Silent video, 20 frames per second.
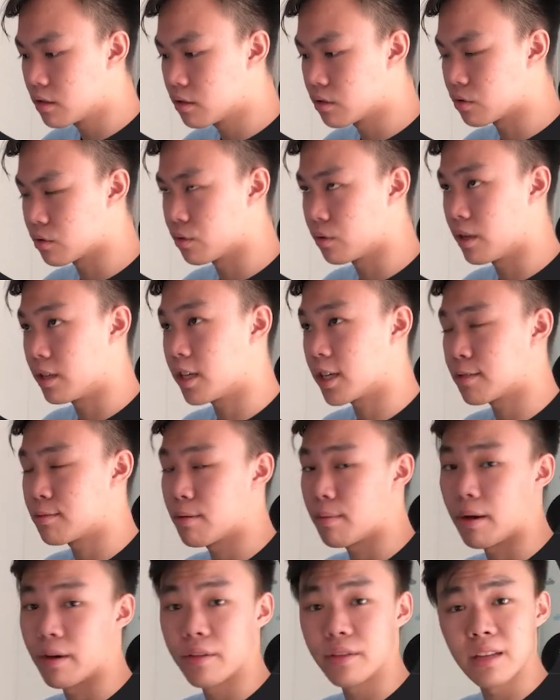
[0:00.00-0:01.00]
So it takes me
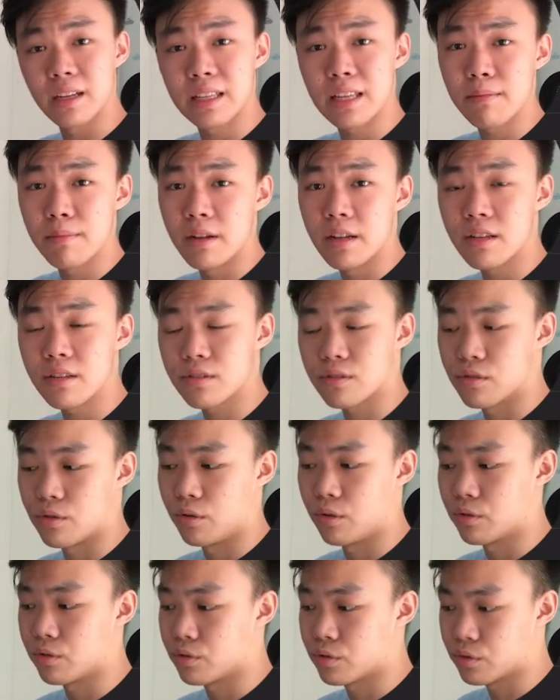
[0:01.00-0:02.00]
about 30 minutes to
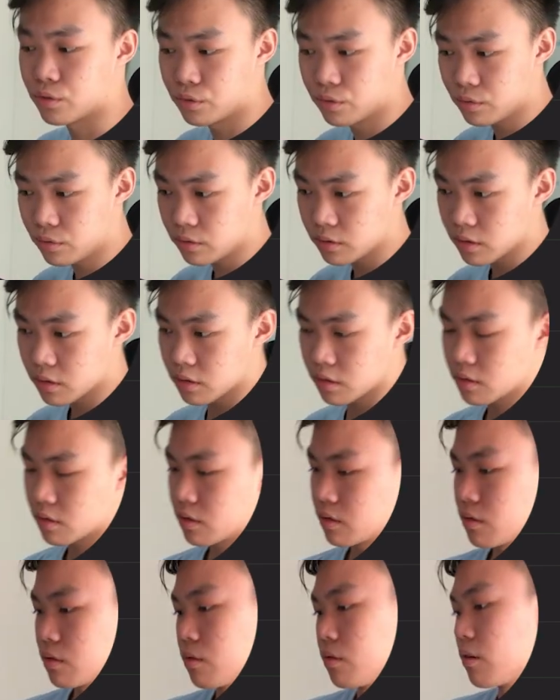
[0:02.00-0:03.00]
go to school.
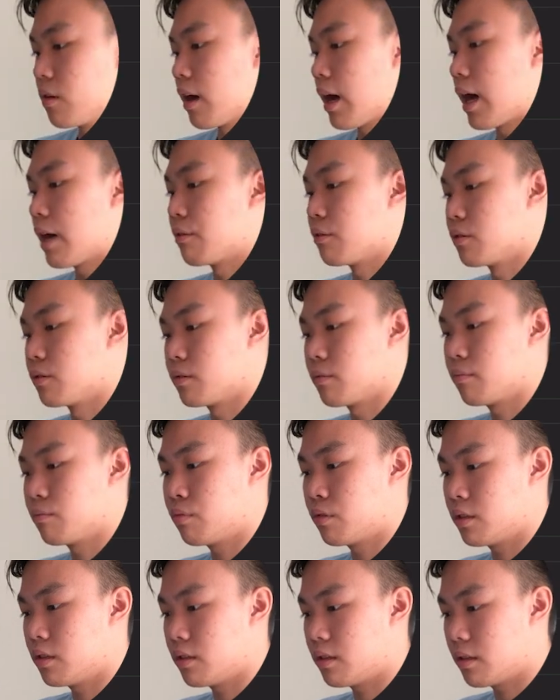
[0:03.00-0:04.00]
So I will
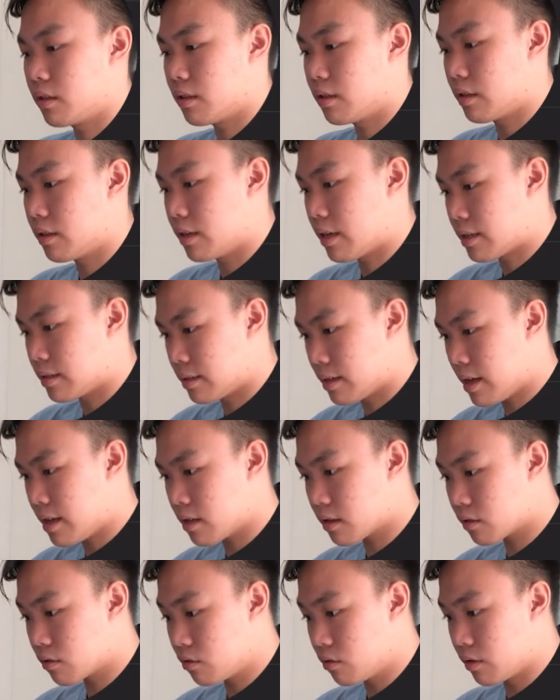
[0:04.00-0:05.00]
put it as that.
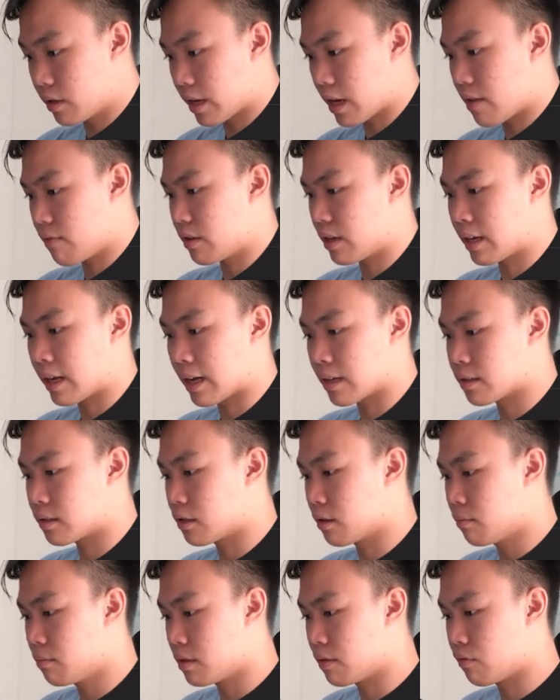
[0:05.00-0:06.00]
You can have it
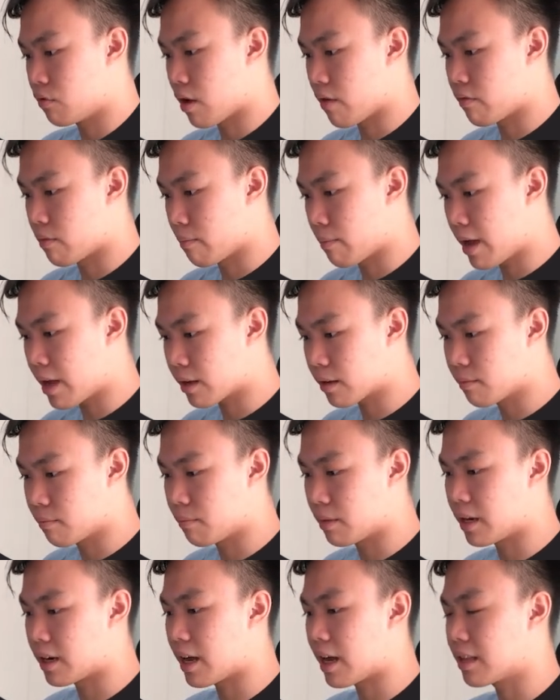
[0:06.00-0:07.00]
custom if you have a Mac,
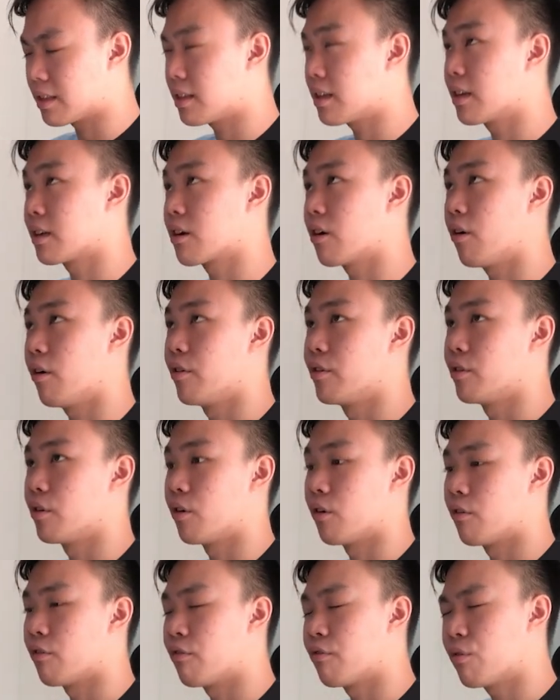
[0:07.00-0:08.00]
but I think on
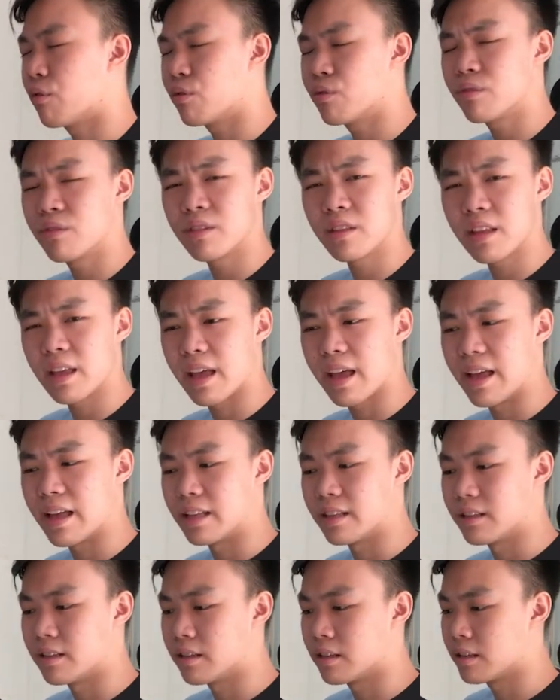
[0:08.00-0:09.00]
your phone
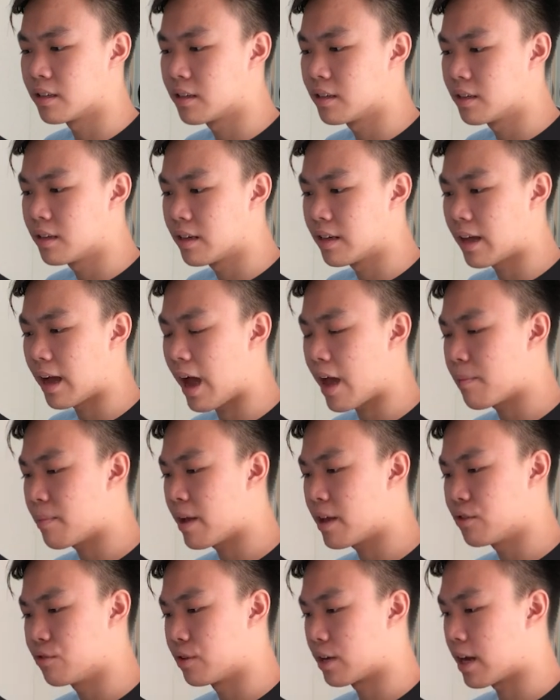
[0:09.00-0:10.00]
and
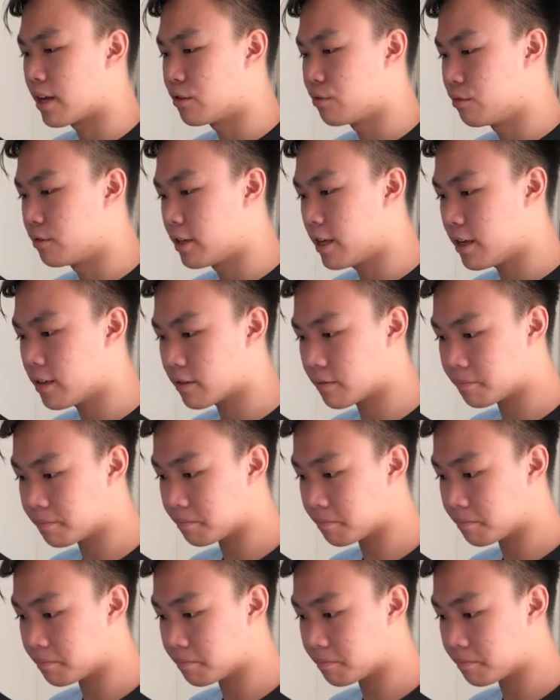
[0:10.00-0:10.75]
iPad you can't do that.